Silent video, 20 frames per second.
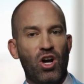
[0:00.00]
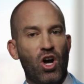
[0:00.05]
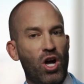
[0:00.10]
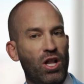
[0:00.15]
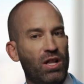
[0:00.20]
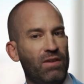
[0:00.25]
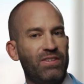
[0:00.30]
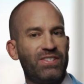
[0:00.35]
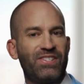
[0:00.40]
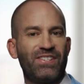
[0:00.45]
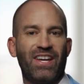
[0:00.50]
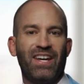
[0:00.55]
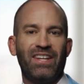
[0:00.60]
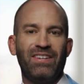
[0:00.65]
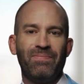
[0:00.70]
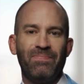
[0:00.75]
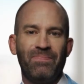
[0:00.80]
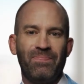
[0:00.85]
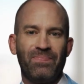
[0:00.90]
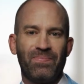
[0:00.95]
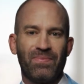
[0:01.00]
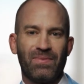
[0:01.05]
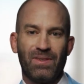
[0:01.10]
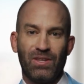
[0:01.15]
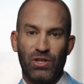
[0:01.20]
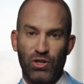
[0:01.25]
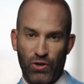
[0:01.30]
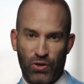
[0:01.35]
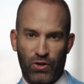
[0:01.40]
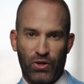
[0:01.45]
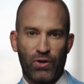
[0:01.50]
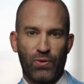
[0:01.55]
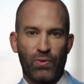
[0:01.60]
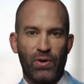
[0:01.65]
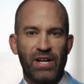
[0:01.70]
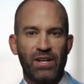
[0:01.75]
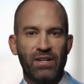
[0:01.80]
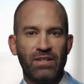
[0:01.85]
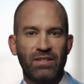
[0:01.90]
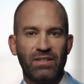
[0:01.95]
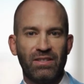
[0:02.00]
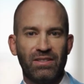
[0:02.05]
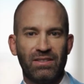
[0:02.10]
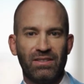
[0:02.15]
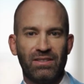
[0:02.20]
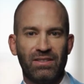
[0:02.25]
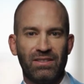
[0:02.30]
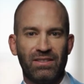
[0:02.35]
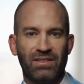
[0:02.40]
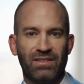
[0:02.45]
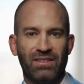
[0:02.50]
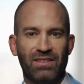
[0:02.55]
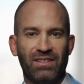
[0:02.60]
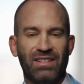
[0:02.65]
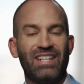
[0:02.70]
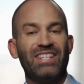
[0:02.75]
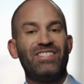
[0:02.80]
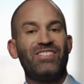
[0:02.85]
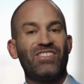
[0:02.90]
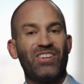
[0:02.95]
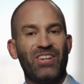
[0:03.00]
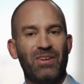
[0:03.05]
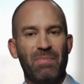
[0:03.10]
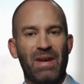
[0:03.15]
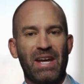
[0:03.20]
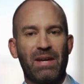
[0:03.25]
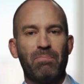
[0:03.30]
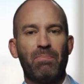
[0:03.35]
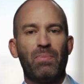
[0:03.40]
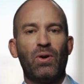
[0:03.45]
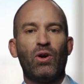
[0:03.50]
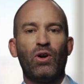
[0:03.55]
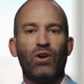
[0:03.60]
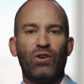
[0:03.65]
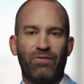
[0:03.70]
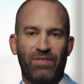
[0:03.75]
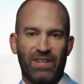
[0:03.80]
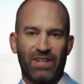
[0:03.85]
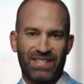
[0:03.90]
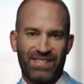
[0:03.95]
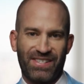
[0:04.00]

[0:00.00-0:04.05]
All of a sudden, your career, it's going to make perfect